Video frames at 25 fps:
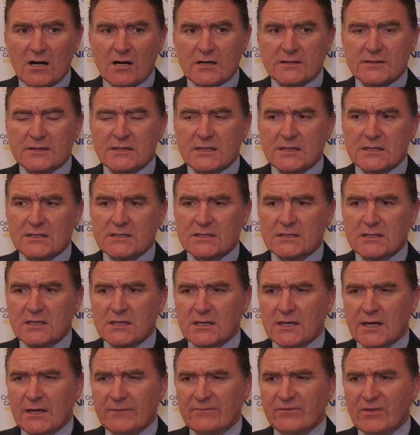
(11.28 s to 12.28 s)
think
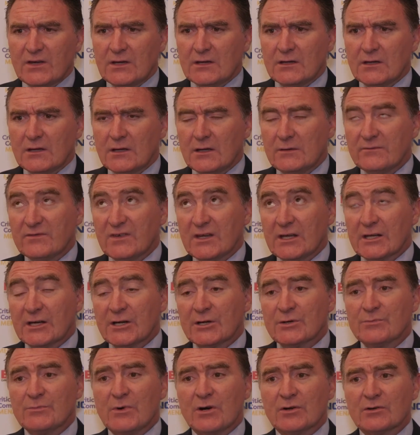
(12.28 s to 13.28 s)
the
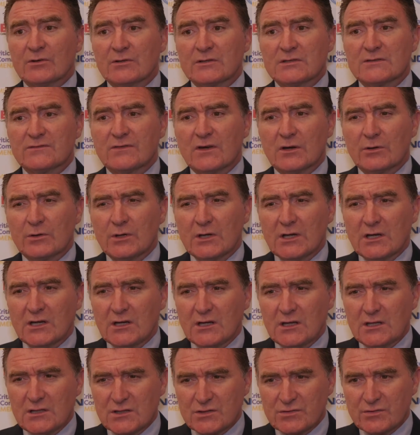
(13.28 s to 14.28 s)
MVNO model is a very
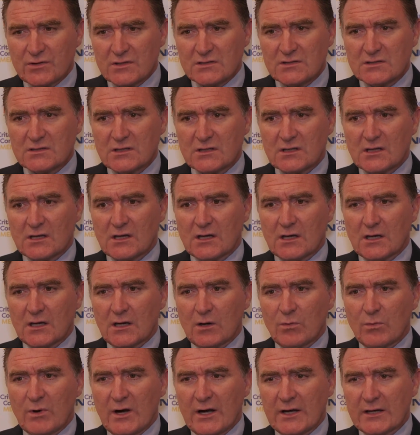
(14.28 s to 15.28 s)
interesting
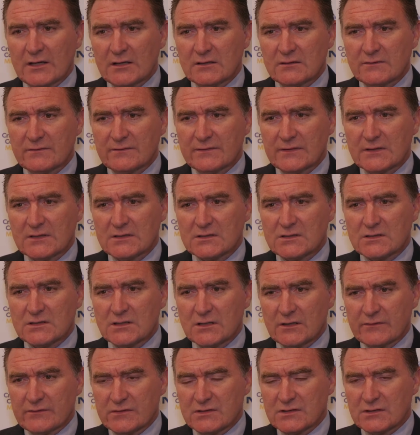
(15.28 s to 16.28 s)
way of
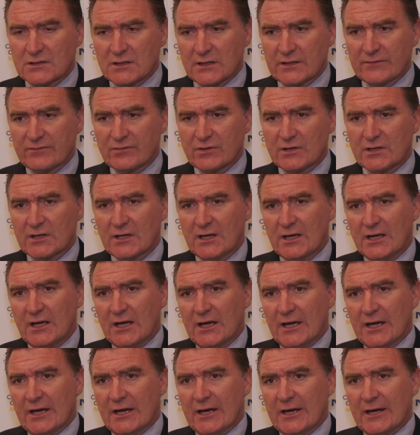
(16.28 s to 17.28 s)
service delivery.
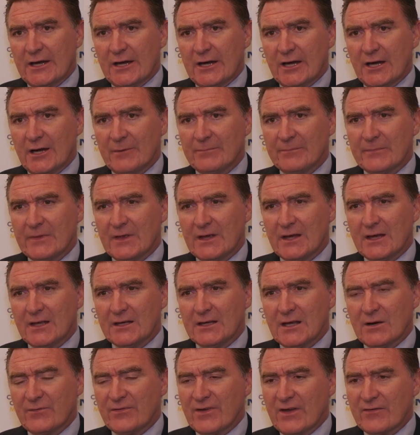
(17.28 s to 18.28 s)
Now,
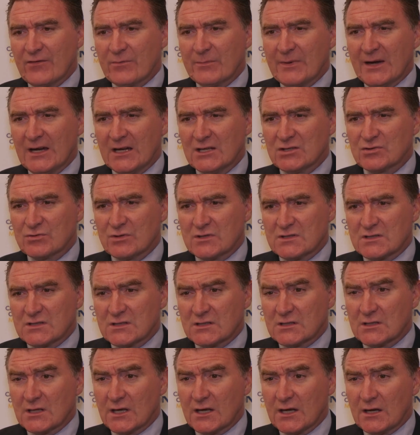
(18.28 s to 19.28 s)
if we have a major
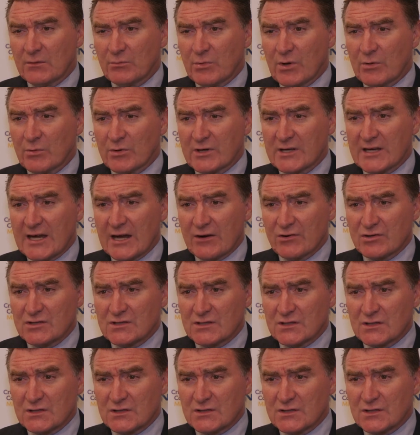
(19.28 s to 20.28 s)
incident and we want to
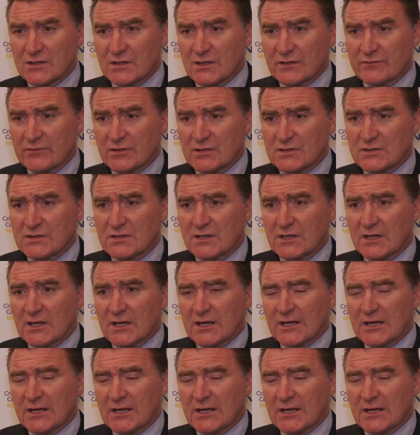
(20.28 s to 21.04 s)
guarantee service,